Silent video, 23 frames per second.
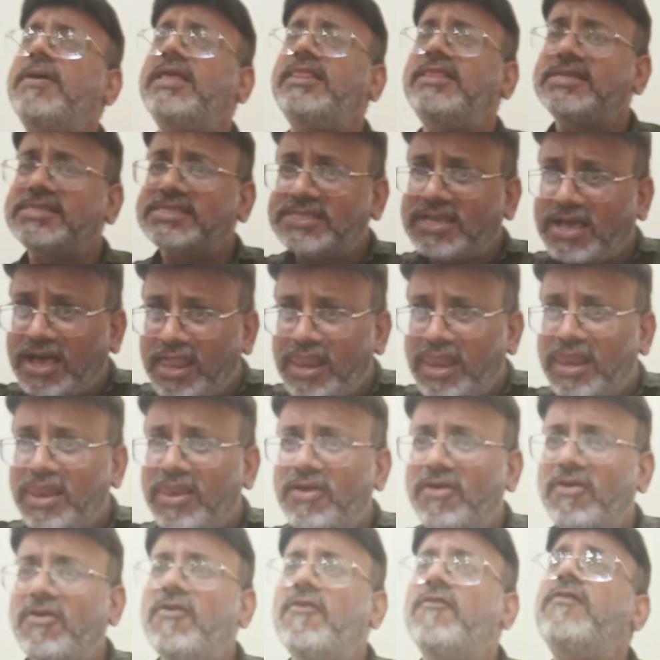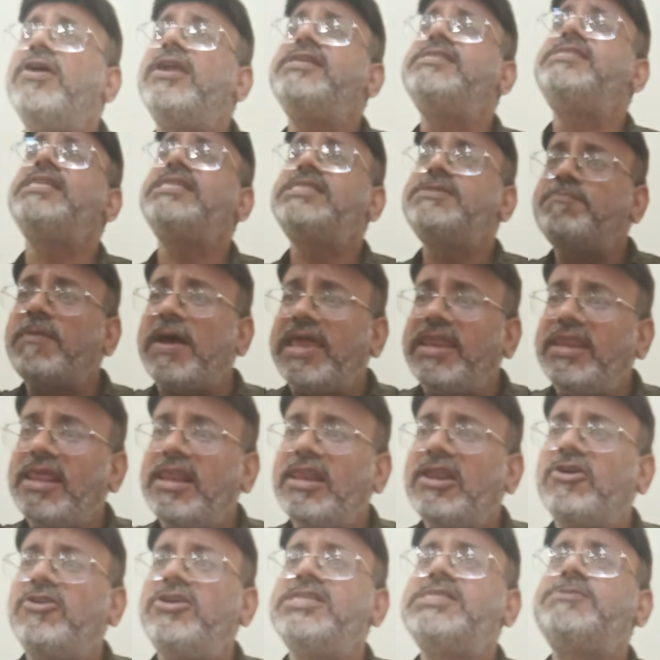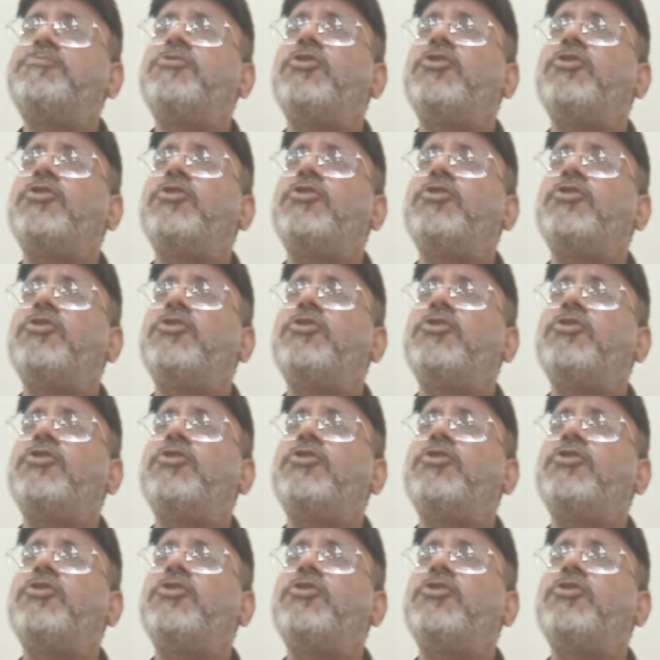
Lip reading: by the skull, whereas the spinal cord is